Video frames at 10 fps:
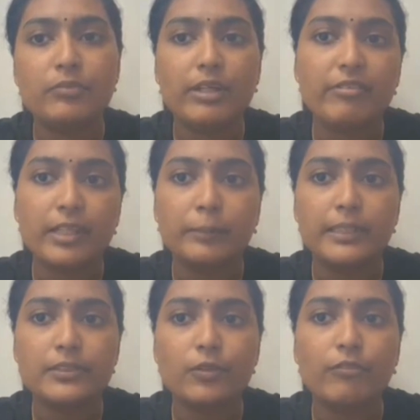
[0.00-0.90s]
via
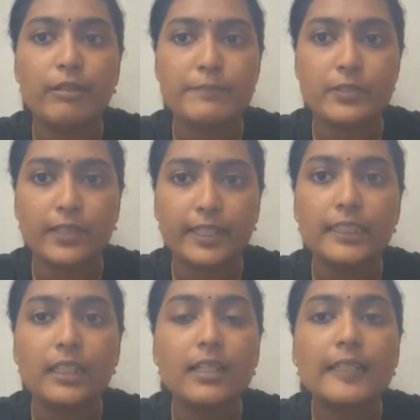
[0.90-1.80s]
Firebase or WebSocket.
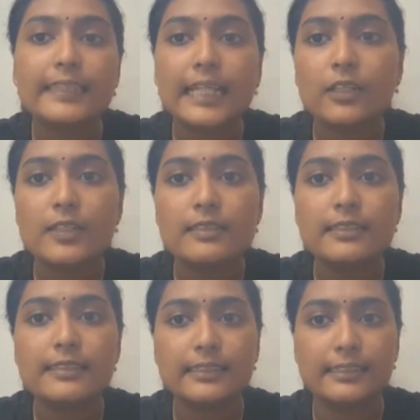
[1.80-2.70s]

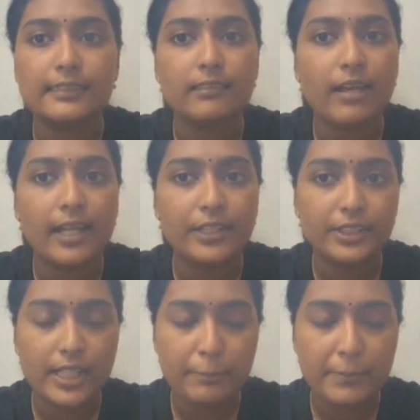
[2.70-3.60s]
Technologies is
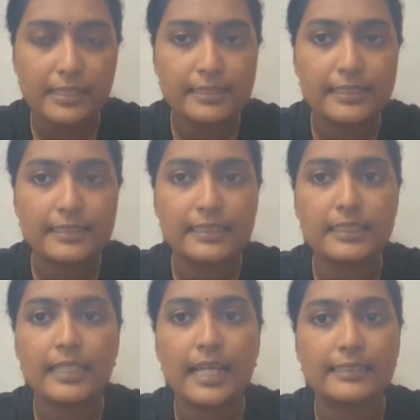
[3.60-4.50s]
HTML,
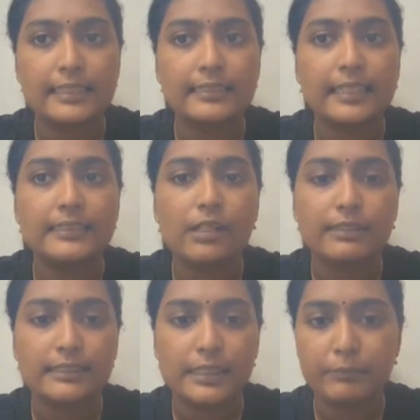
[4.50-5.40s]
CSS, and
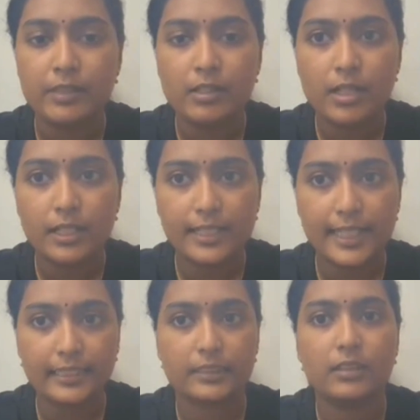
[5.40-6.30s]
JavaScript
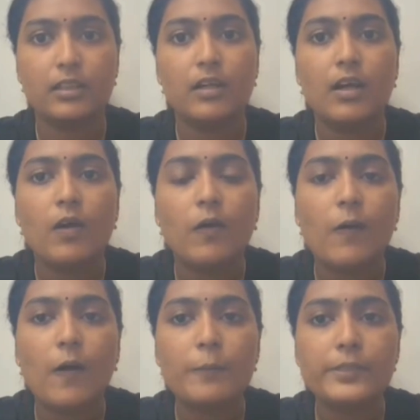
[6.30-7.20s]
React.
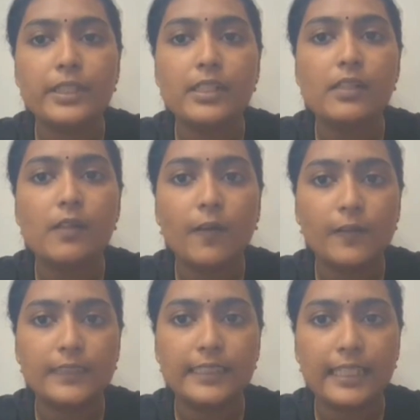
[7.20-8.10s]
Optional
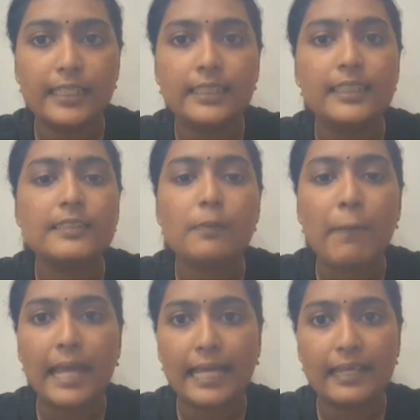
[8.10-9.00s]
logic layer is
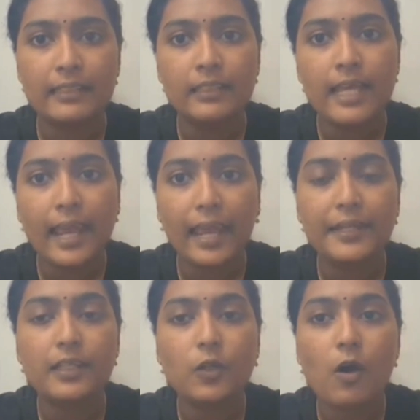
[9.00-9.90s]
back-end,
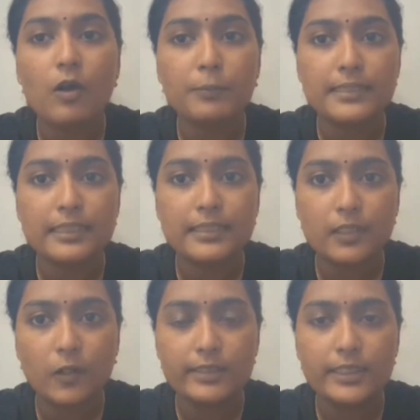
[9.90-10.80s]
handle core business
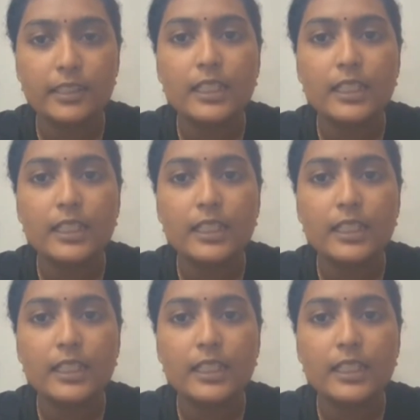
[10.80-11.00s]
logic,